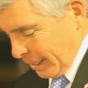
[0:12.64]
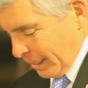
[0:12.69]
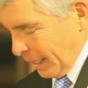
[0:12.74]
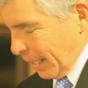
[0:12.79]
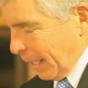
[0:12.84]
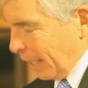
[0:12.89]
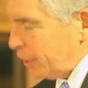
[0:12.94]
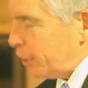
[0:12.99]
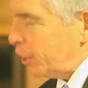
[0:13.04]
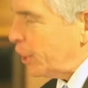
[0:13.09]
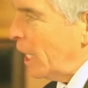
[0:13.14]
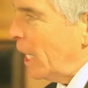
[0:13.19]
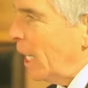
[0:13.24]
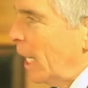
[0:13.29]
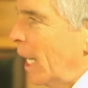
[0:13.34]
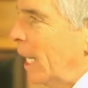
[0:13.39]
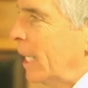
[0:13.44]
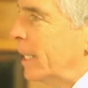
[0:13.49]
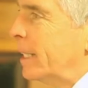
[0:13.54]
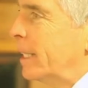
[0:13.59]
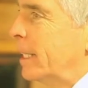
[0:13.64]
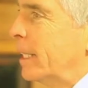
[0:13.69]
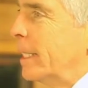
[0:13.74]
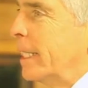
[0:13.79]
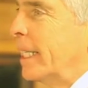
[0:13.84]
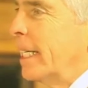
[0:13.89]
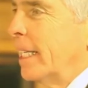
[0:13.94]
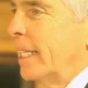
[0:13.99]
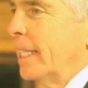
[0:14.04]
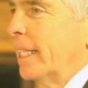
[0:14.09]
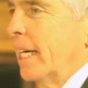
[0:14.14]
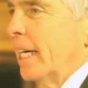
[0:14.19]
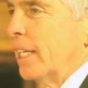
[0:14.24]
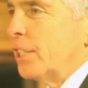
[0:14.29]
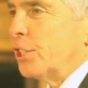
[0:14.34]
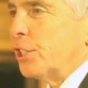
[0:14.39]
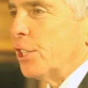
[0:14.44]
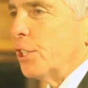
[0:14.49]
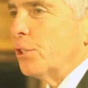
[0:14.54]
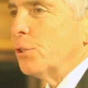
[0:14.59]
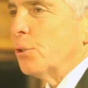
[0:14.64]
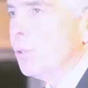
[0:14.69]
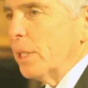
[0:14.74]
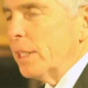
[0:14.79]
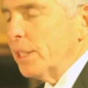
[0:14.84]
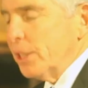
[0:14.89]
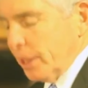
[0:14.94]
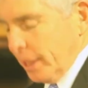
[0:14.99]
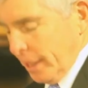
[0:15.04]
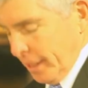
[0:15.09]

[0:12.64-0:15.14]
estar aqui esta noite